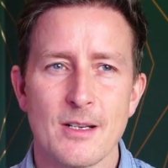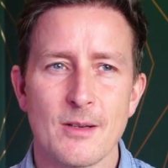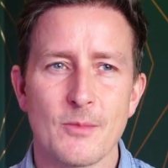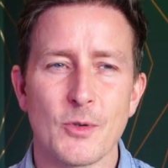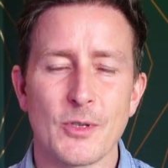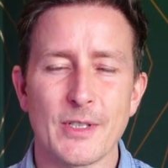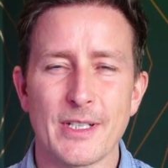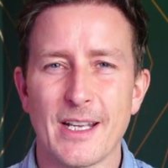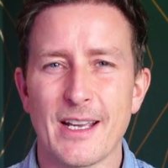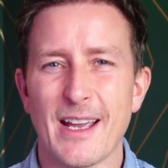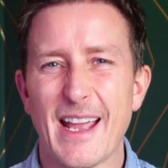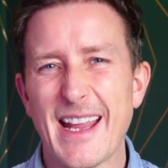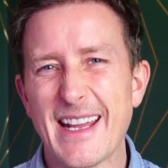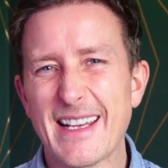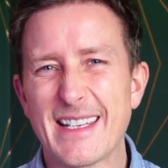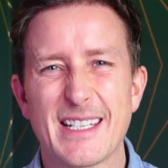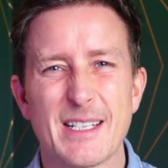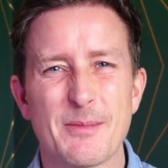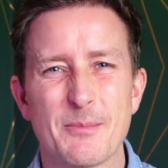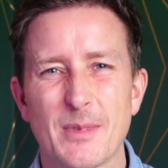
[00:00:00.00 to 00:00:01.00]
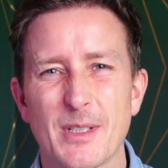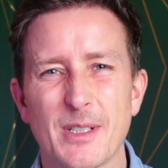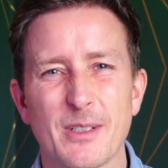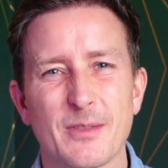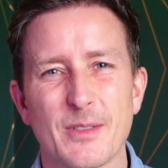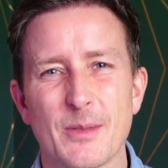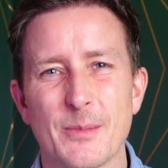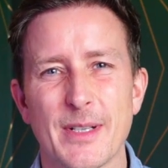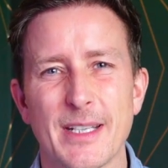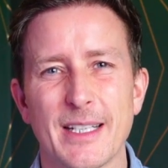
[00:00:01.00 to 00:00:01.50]
But yeah, 18 mil
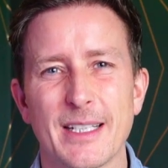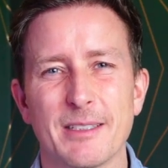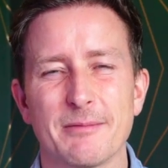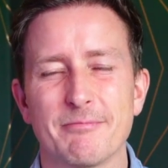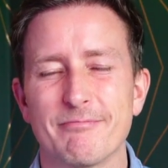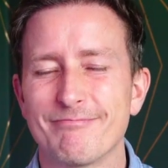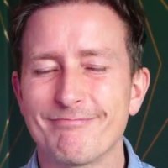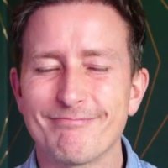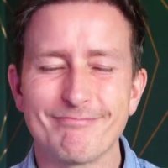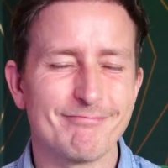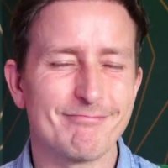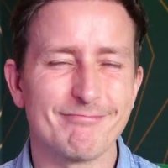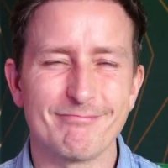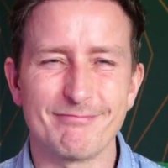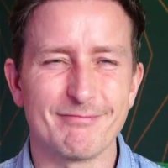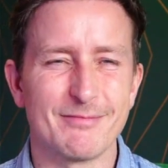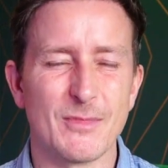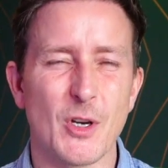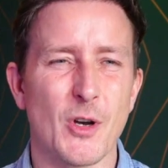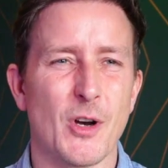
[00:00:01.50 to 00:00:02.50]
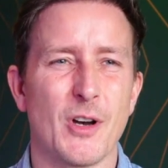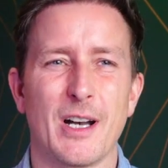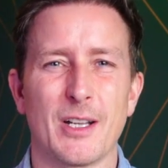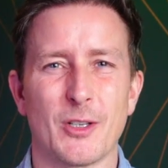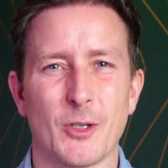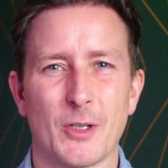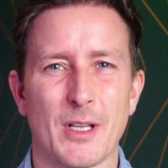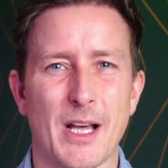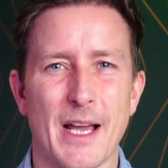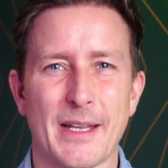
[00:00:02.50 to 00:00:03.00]
for me, no, I
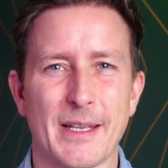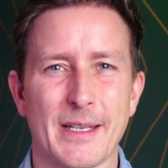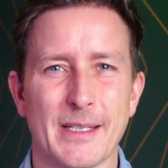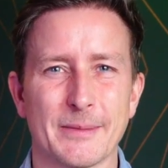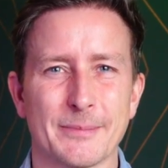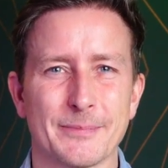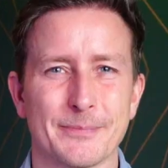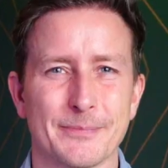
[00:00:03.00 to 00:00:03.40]
don't like it.